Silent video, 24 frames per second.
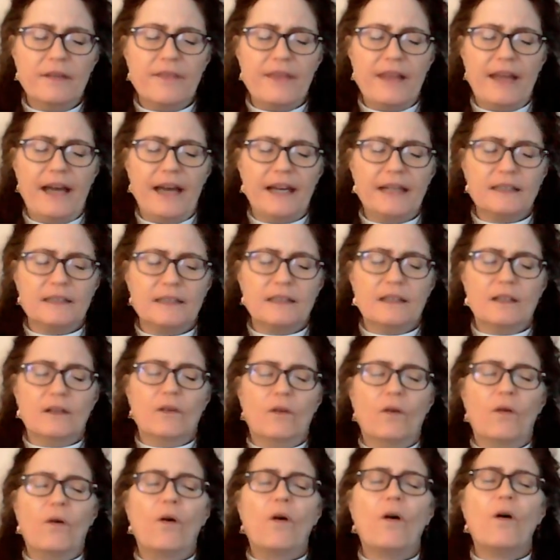that
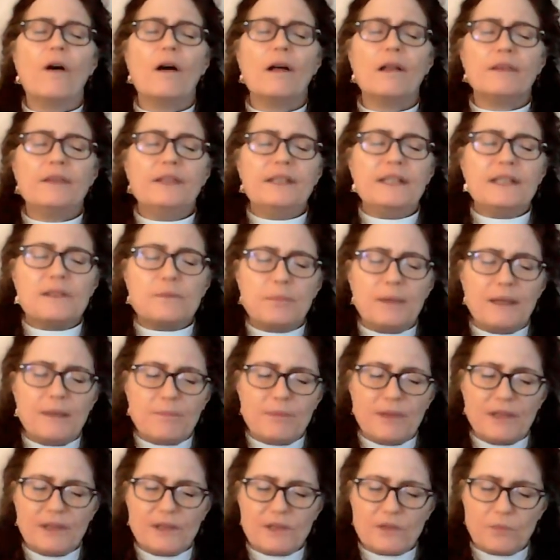all these
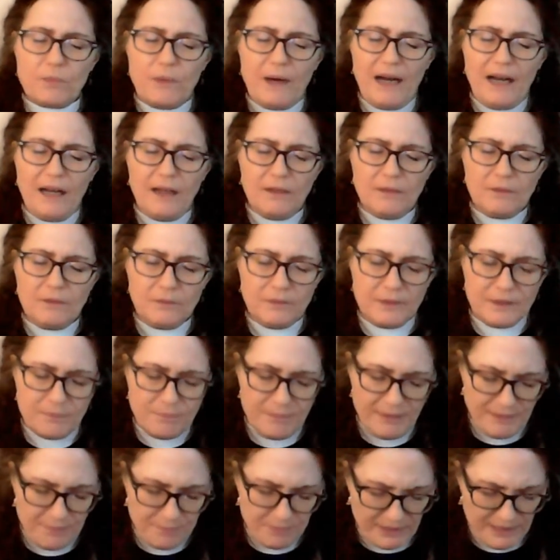people as well would
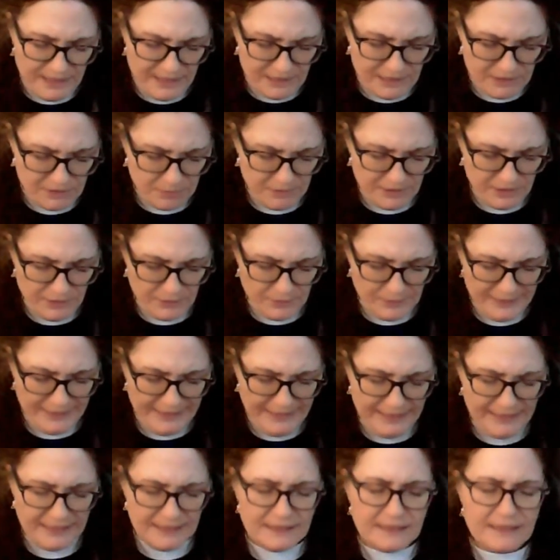be blessed with your
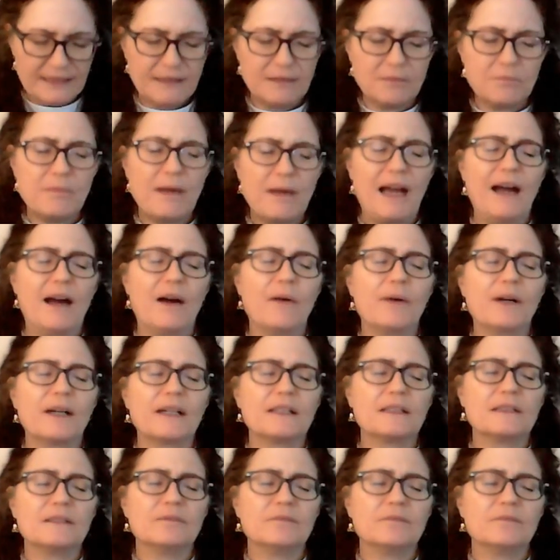healing power